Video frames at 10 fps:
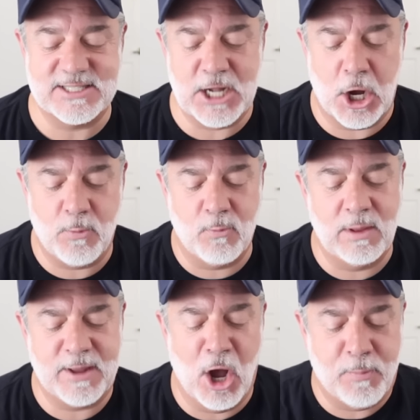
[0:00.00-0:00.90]
So
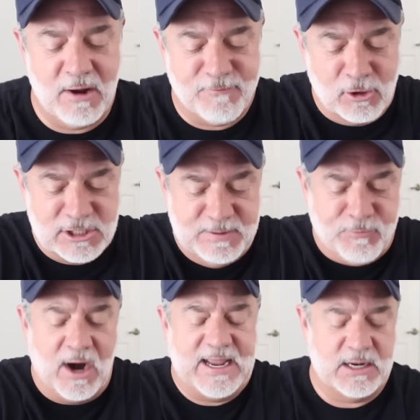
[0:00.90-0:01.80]
let me open it first
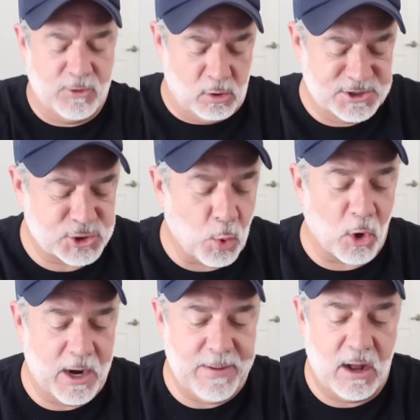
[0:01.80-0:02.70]
before I get into the whole
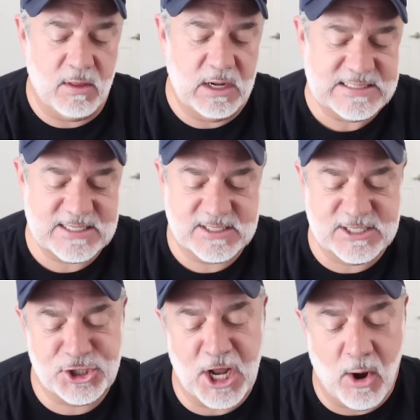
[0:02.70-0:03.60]
story about this
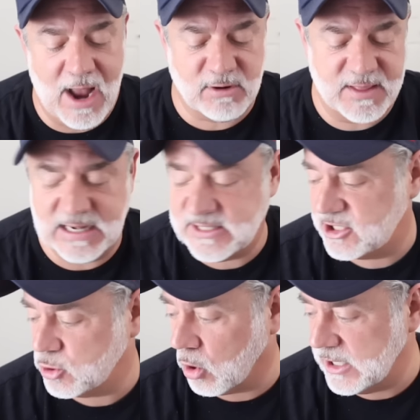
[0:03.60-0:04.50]
because you know, everything has a
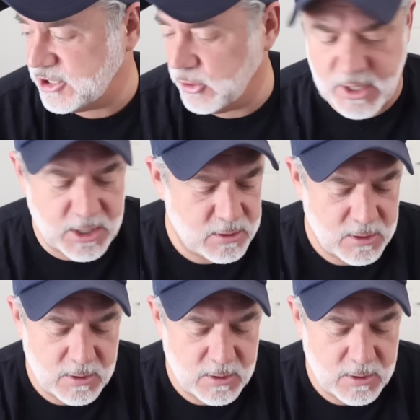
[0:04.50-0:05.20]
story to it.